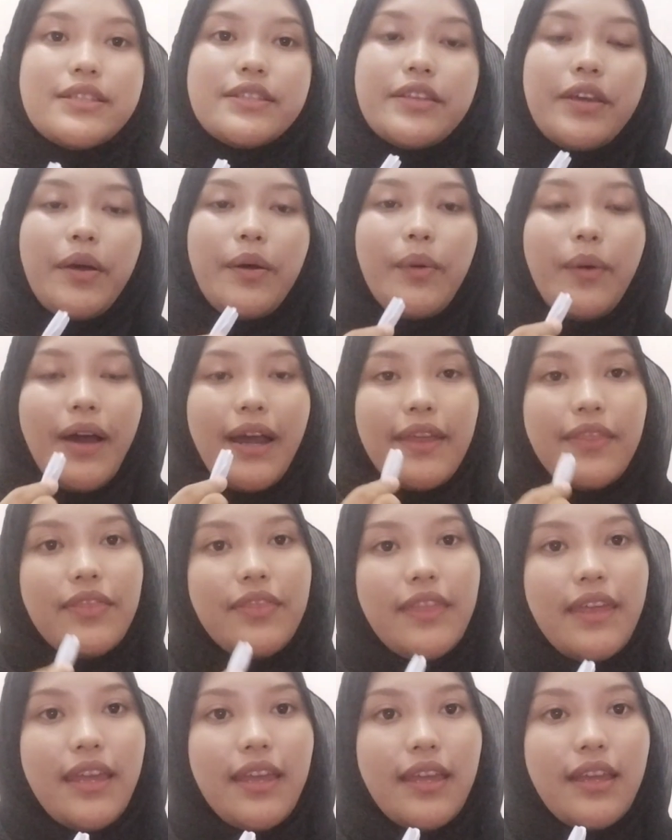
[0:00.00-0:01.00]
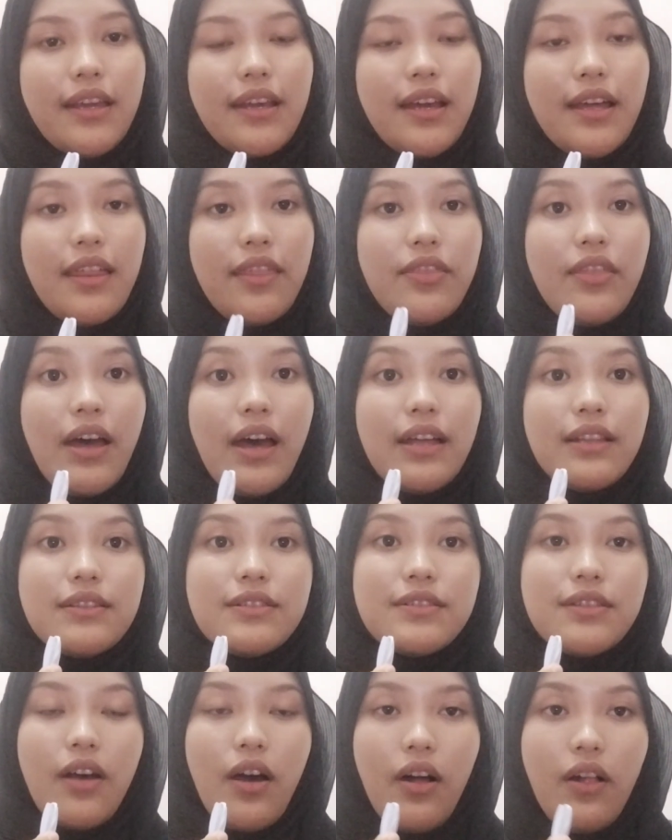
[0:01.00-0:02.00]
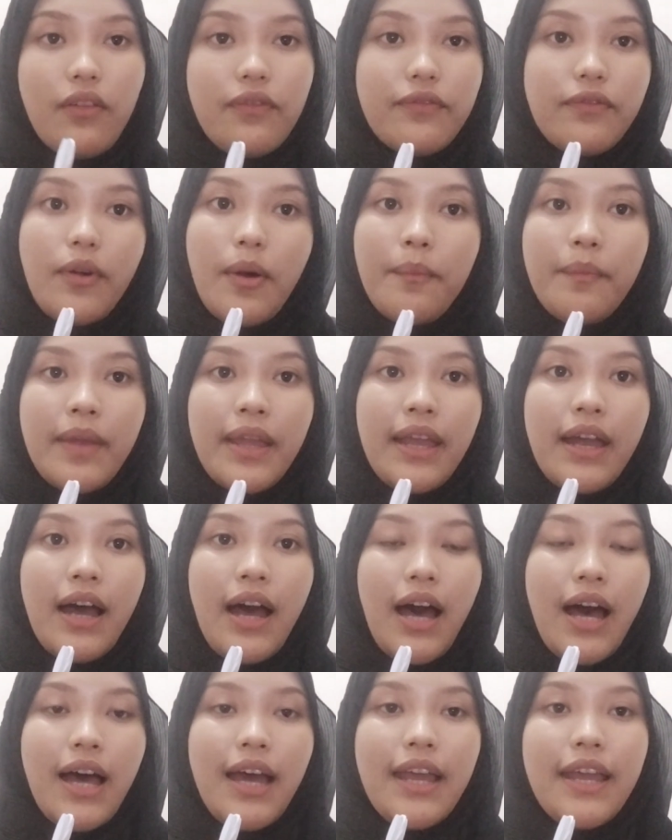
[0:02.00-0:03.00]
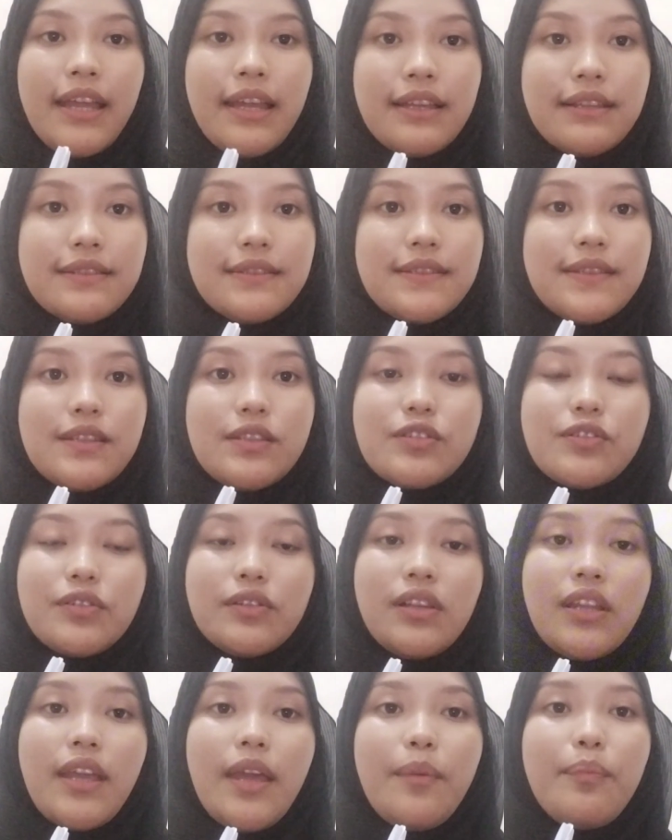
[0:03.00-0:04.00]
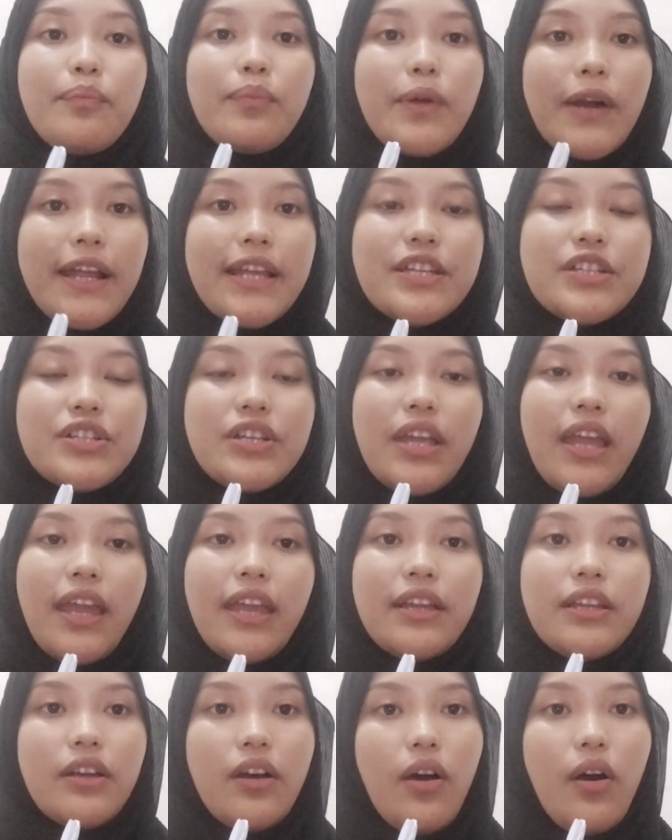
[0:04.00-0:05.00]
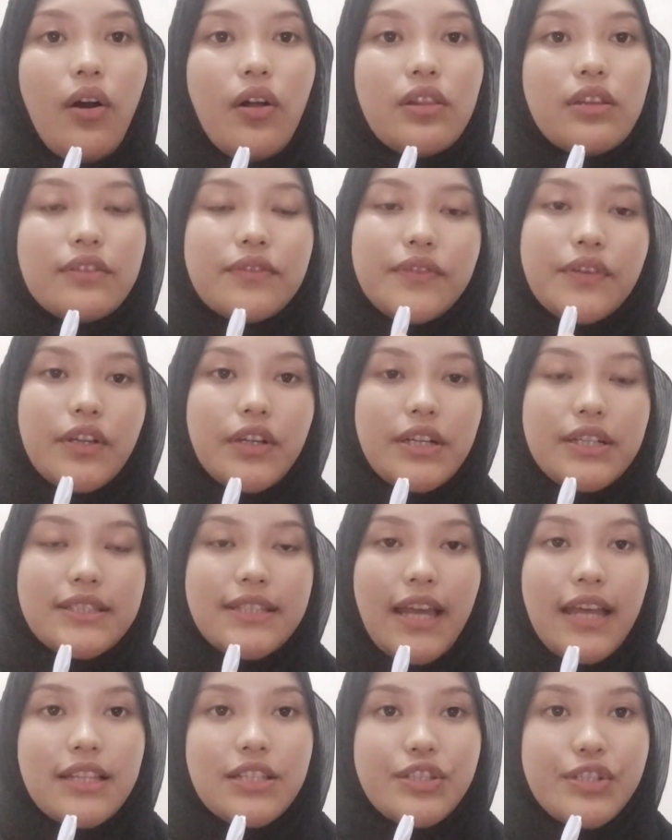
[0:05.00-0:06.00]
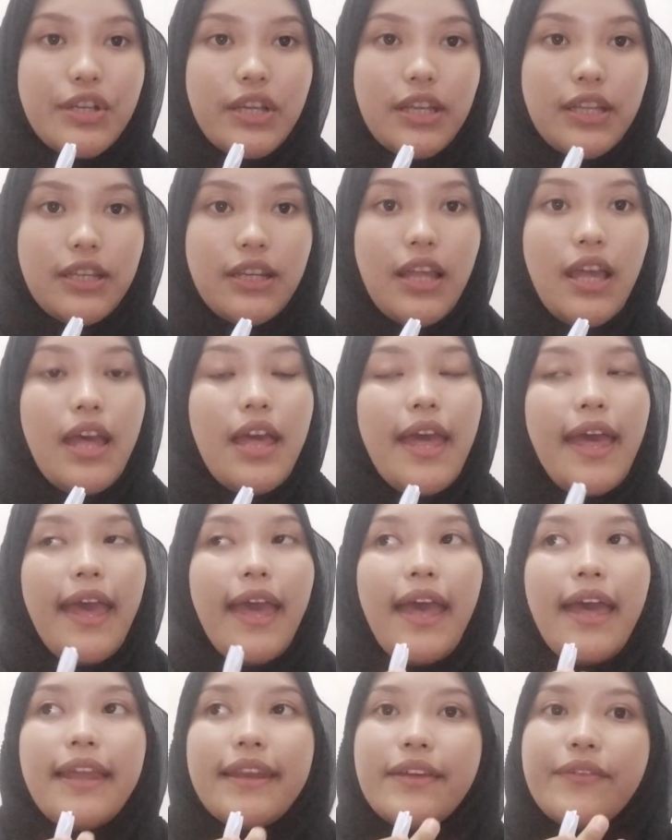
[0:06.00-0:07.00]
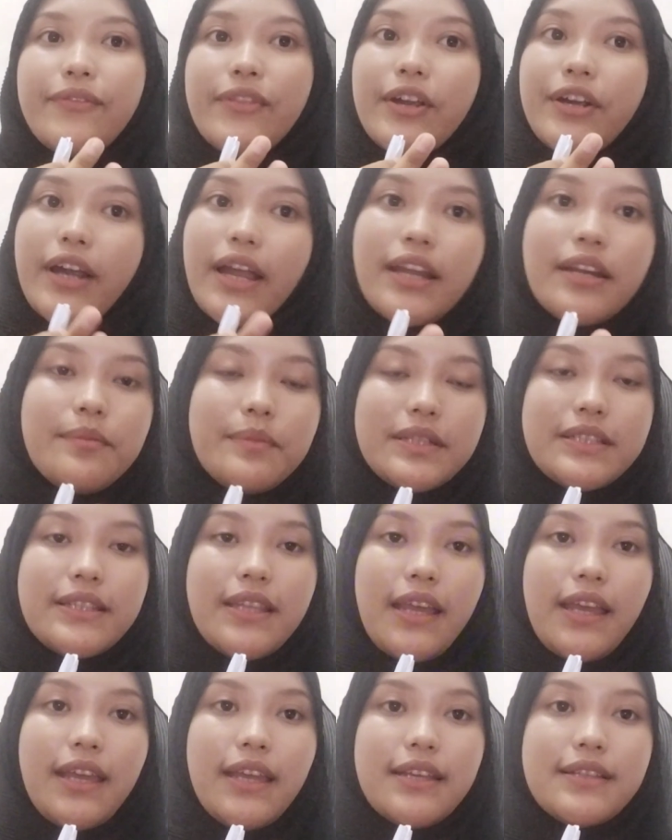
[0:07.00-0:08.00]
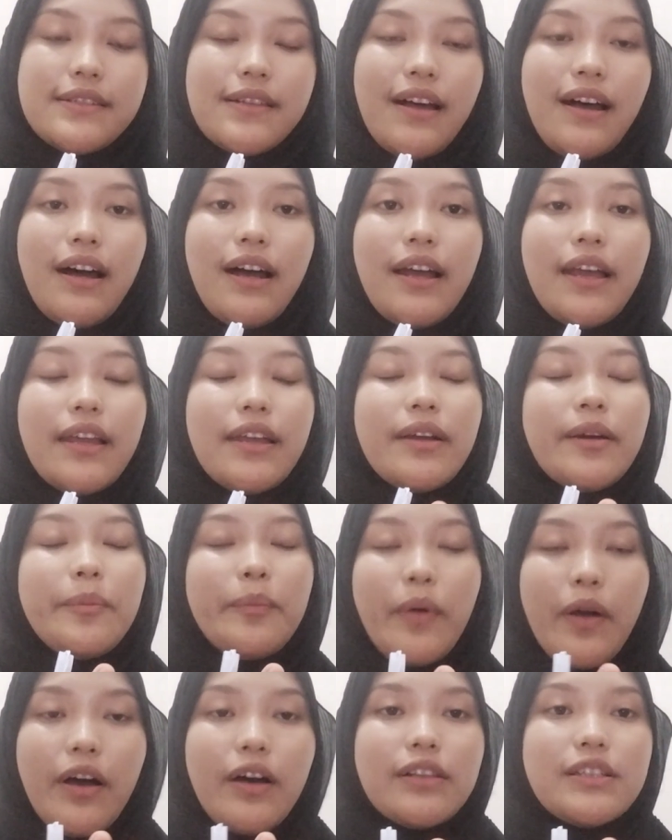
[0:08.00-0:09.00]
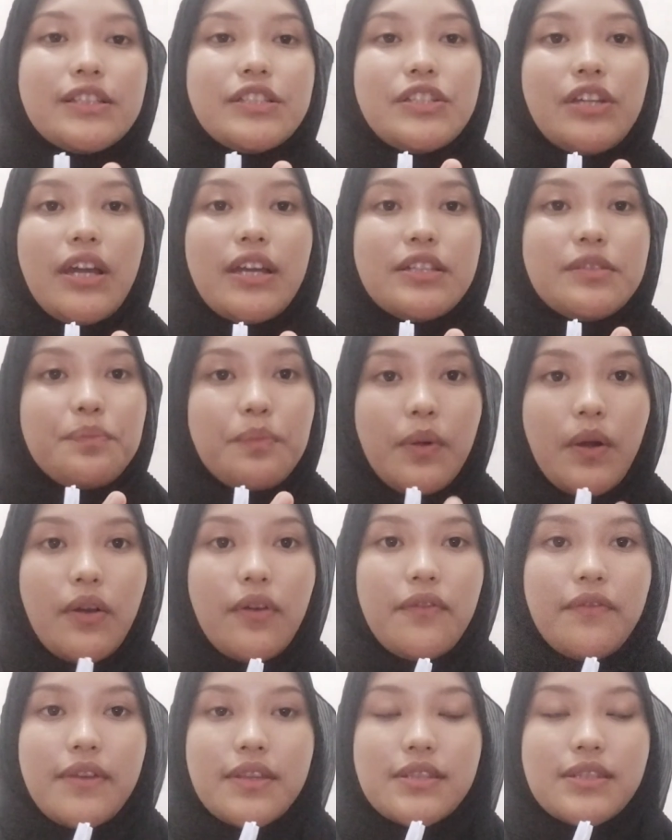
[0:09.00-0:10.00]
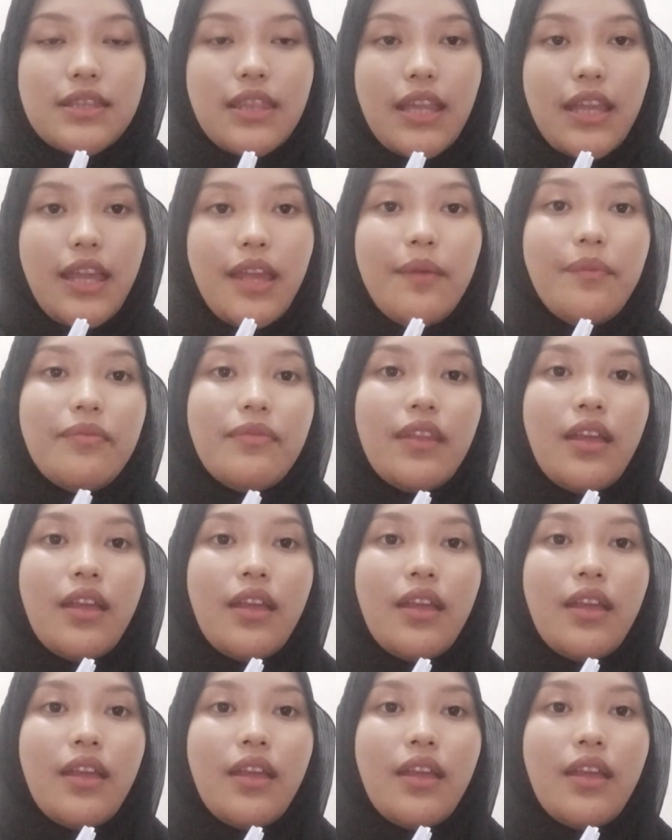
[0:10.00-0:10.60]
So I think that's all from me. I sincerely appreciate all of your attention, and if there are any mistakes, I apologize profusely.